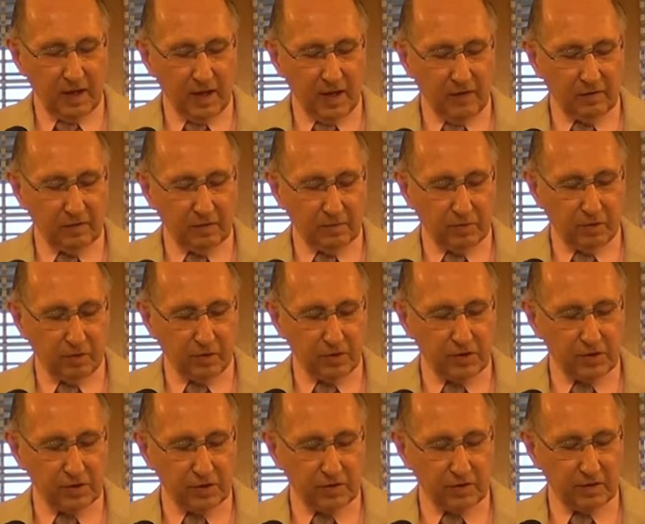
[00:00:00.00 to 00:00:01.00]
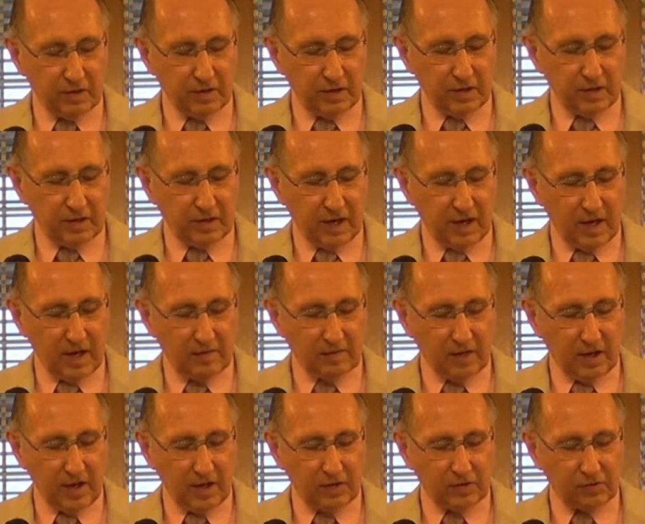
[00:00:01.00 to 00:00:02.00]
Even poor children that die
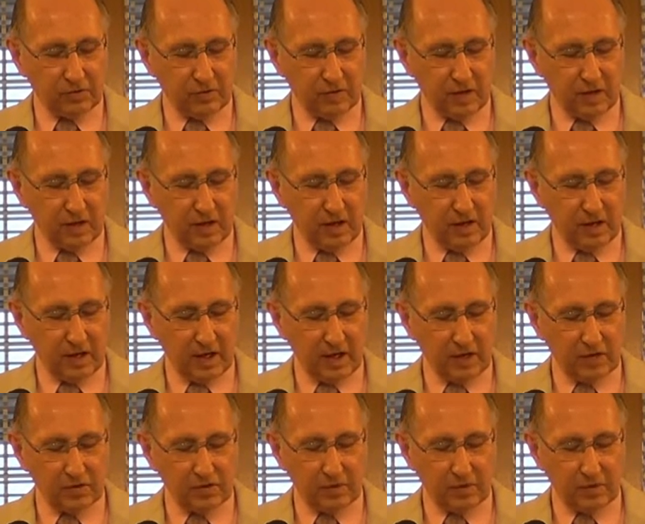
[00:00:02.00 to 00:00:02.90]
of cancer at a young age,